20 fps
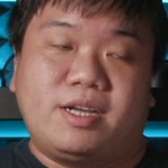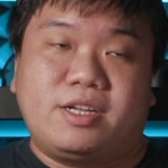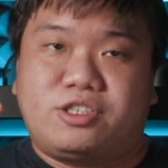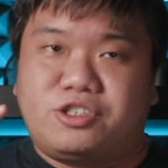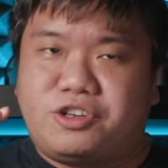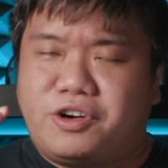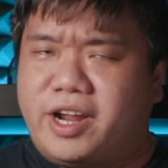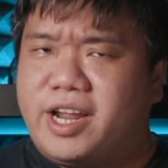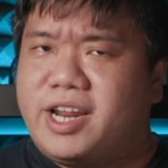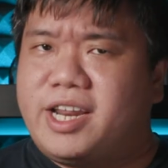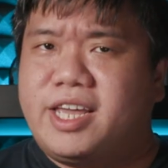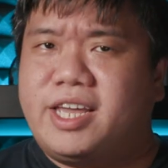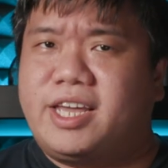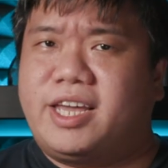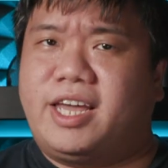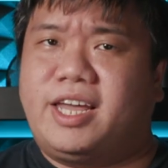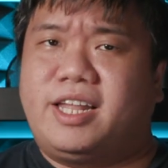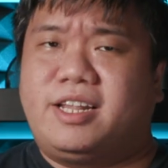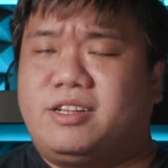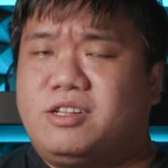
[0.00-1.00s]

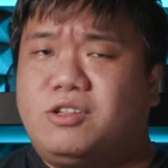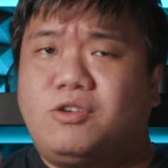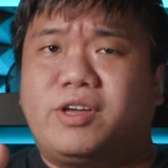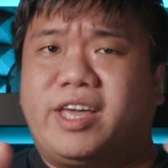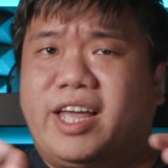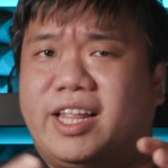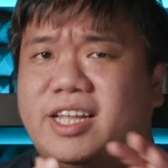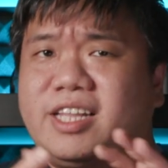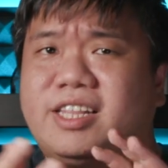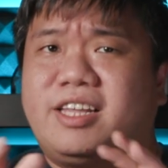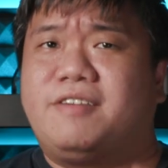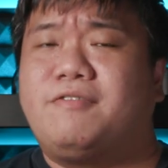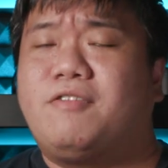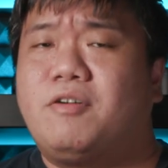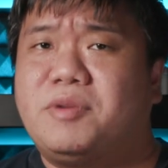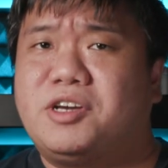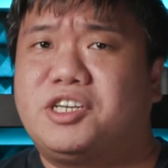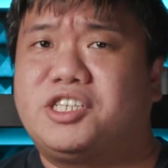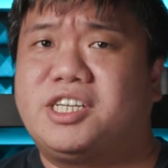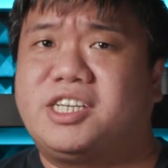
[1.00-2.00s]
training and you know getting the
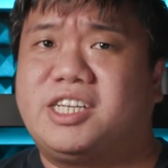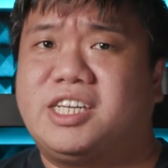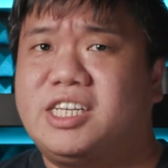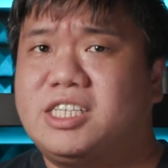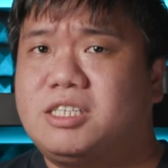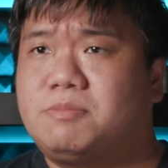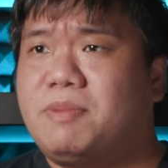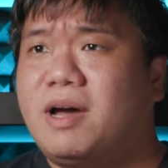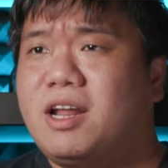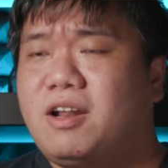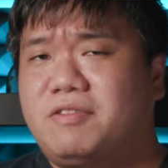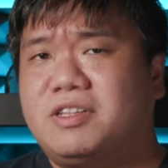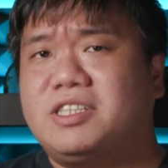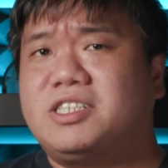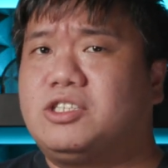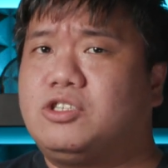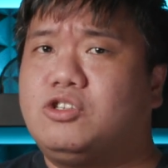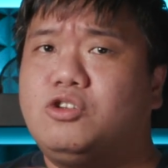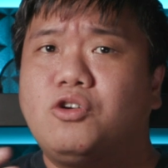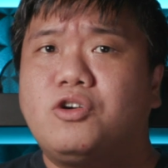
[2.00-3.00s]
information is part of
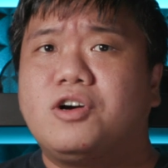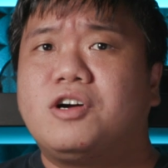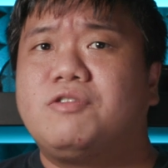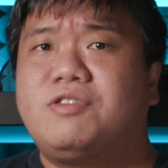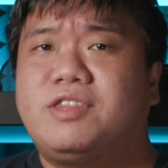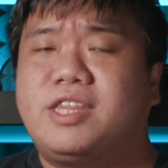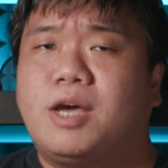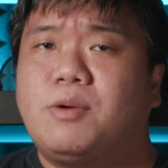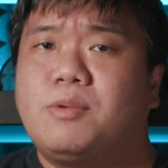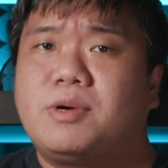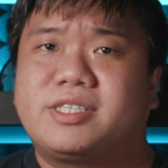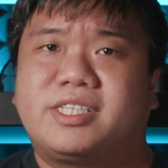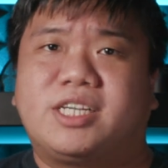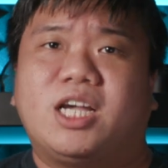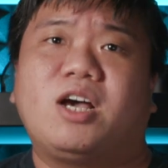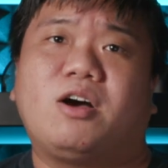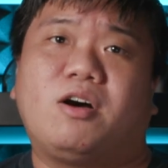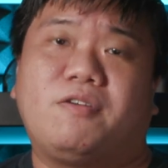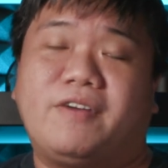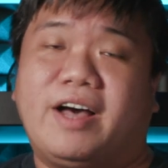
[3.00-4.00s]
this neural network
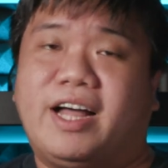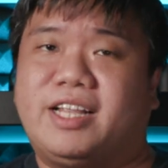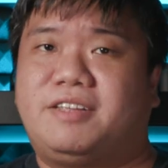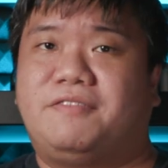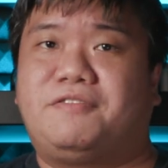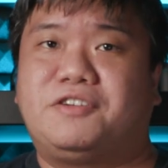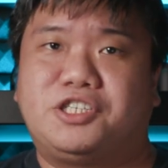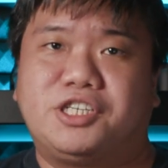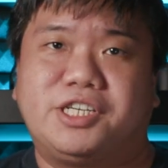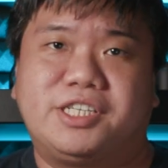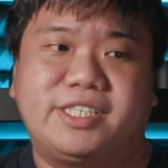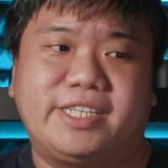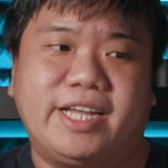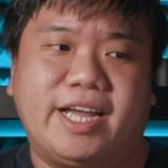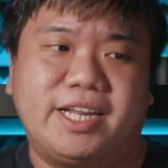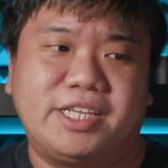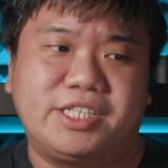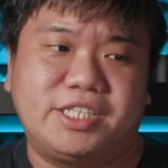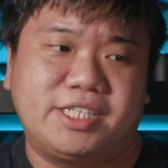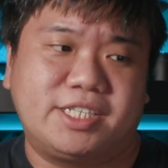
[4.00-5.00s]
type of artificial
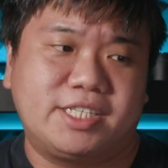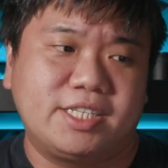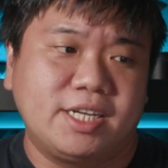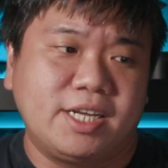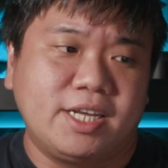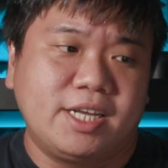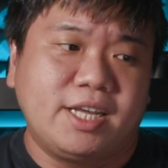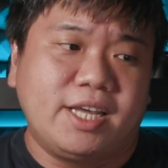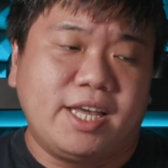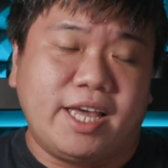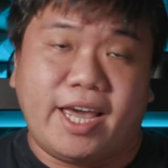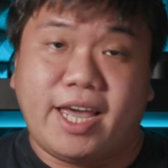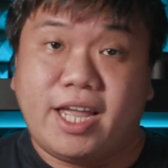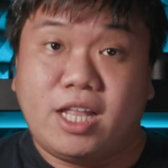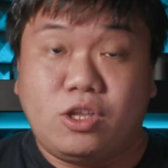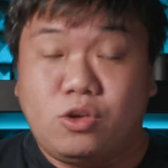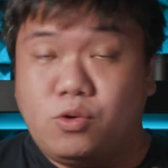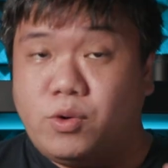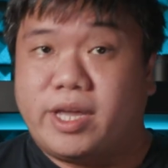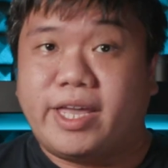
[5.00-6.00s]
intelligence.
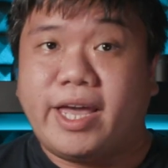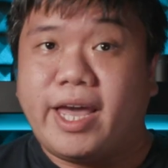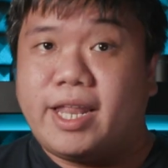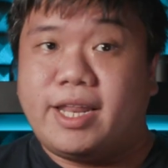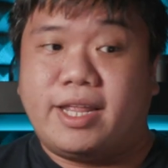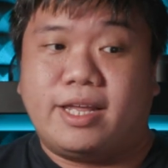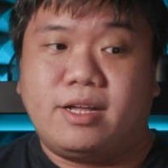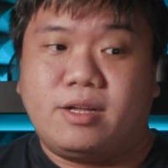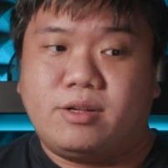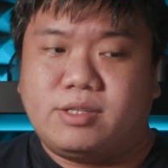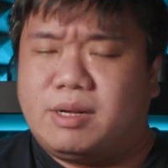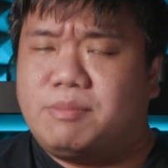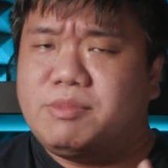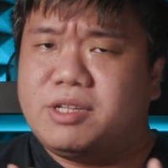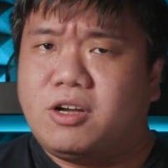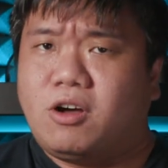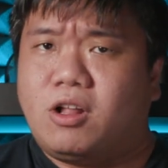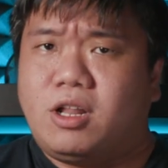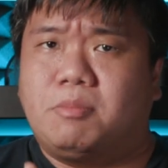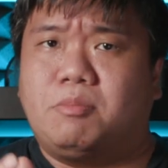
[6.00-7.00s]
And you will get
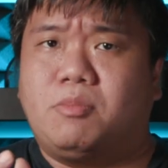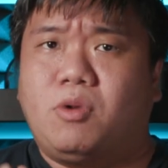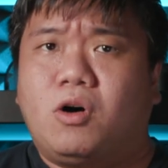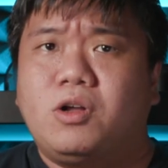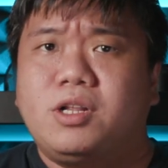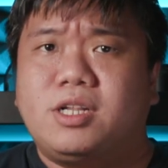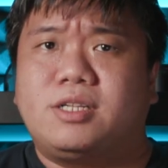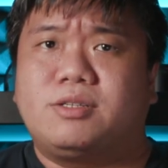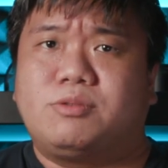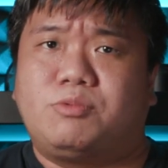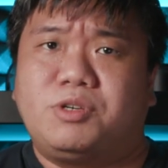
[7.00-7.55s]
something called a model